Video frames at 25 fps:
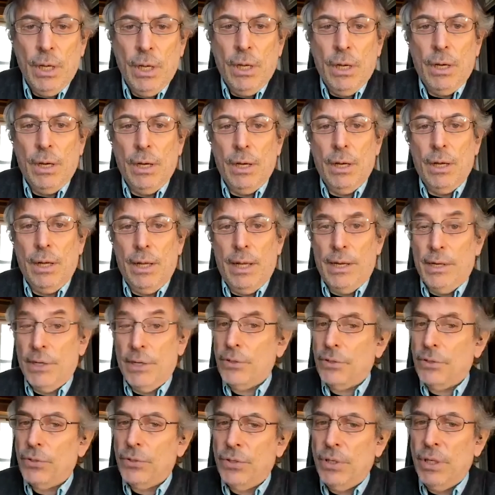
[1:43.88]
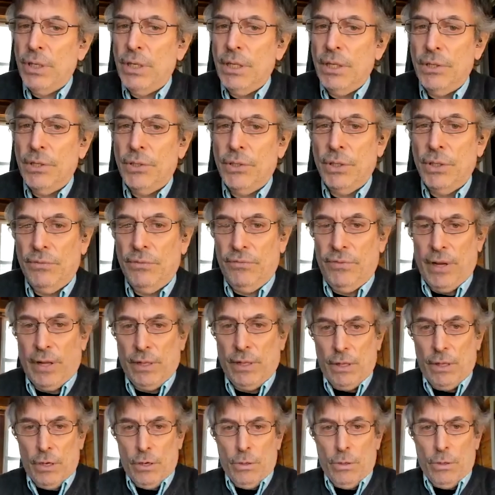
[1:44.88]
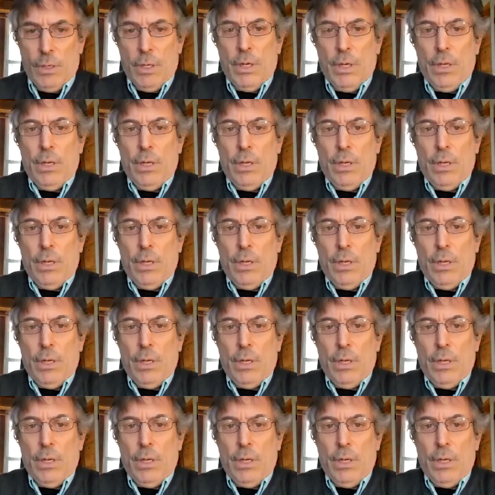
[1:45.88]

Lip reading: and as a CDC fellow,